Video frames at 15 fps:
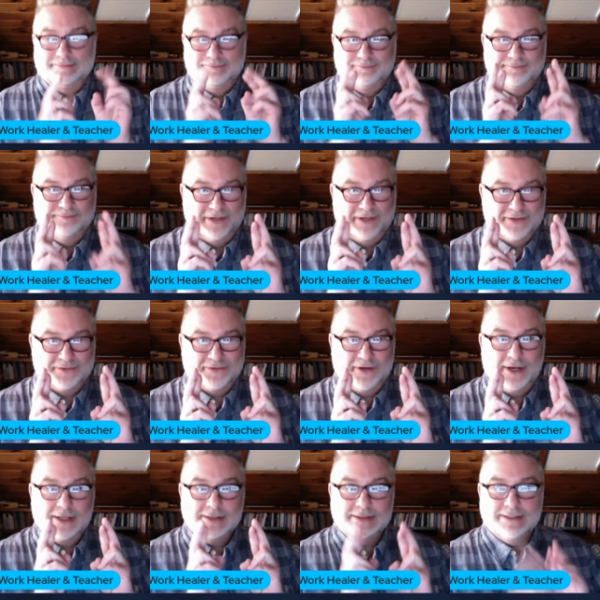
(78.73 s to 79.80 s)
Fingers
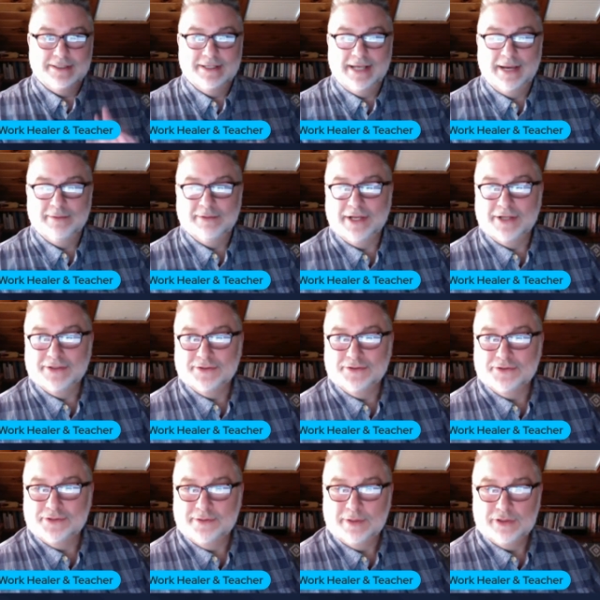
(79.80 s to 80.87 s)
crossed. I will not do
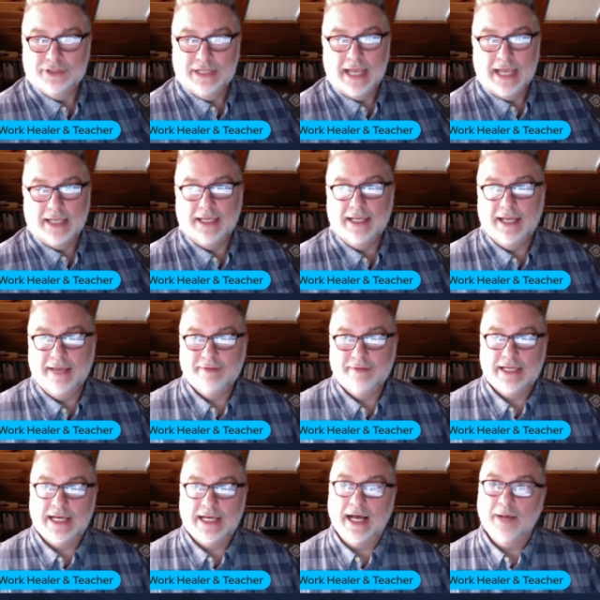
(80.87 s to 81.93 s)
too much yakking. I have a
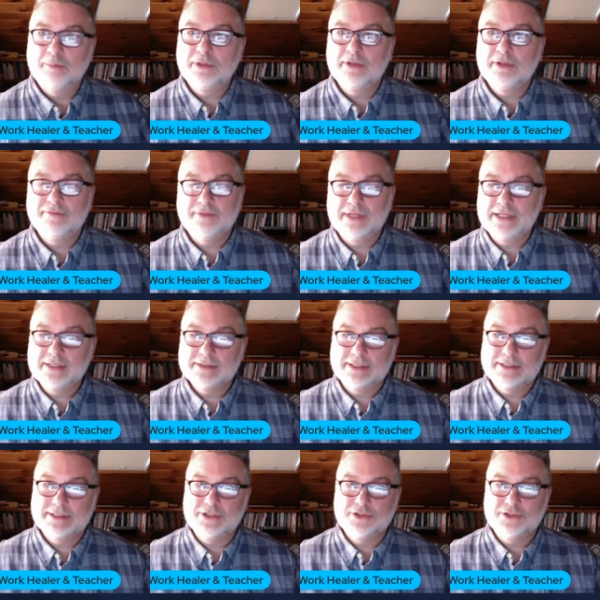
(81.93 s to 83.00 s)
couple of things to
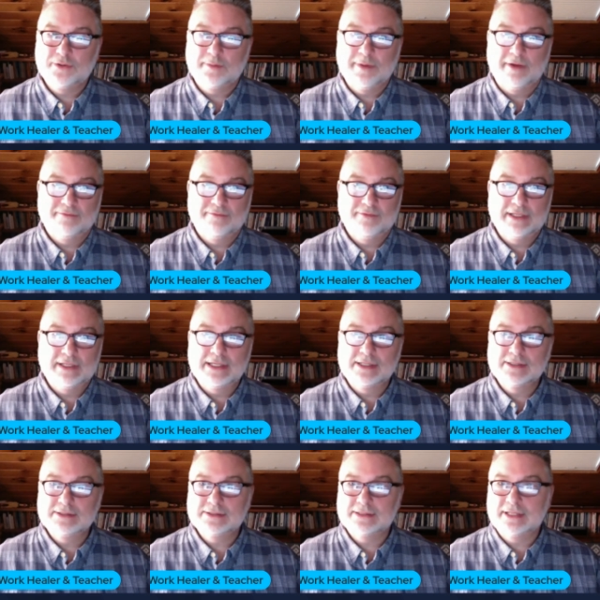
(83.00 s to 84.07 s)
teach you about
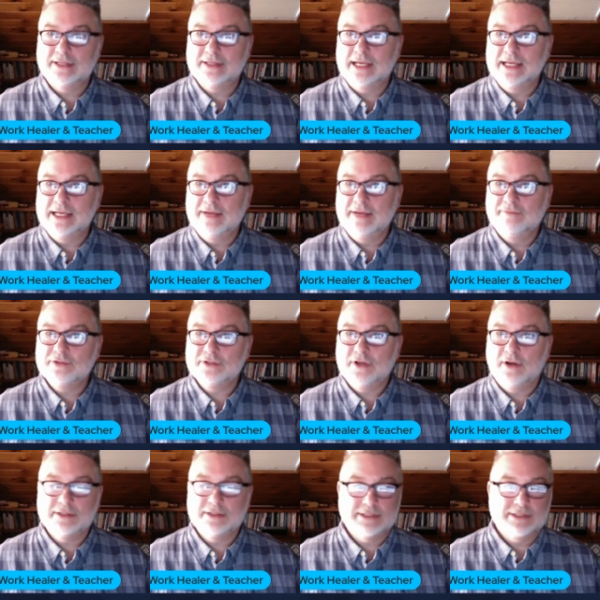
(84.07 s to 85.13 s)
feelings that they never
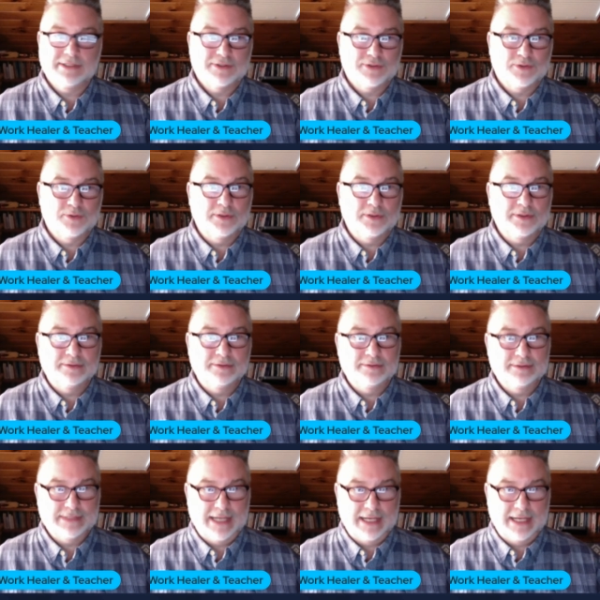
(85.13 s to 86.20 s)
taught us in school,
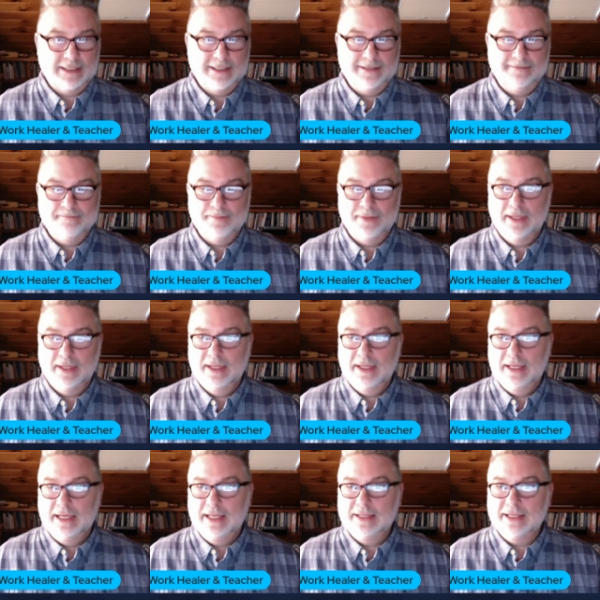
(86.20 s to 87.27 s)
sadly.
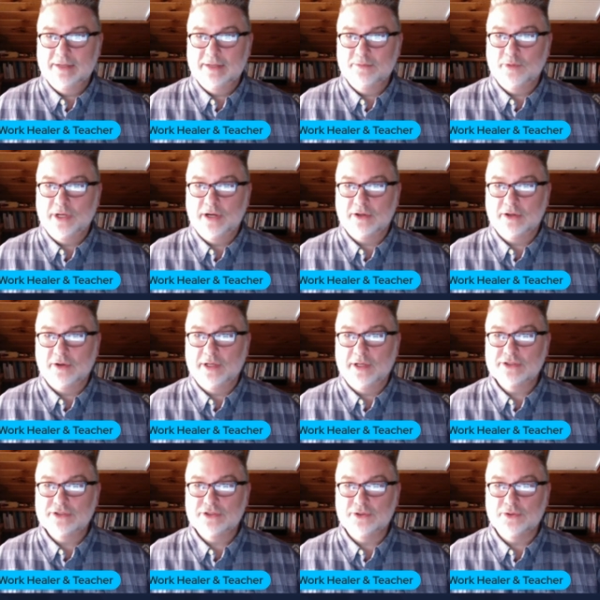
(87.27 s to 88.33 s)
And then we are
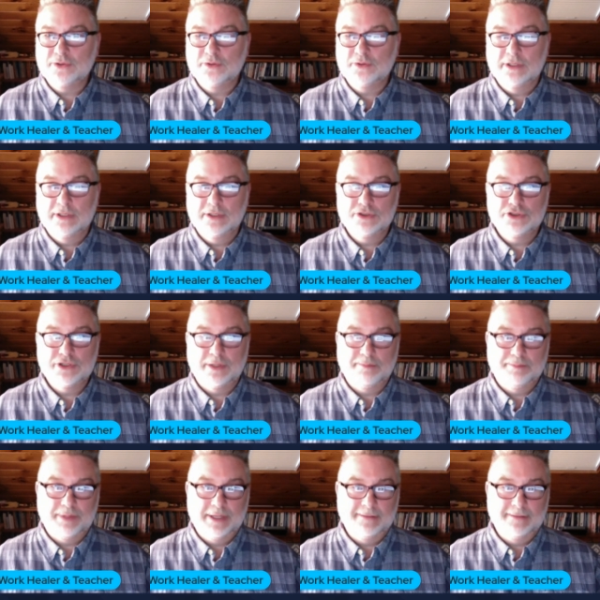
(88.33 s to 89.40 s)
going to jump in.